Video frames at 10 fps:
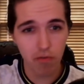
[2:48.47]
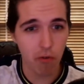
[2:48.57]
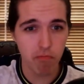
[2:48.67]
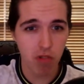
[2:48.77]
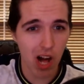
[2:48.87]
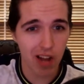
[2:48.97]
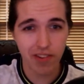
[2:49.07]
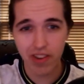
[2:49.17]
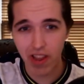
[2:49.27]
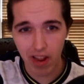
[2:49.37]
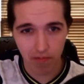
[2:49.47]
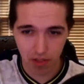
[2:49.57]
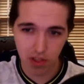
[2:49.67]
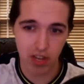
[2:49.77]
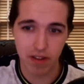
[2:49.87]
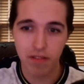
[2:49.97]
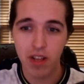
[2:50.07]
blocks, everything.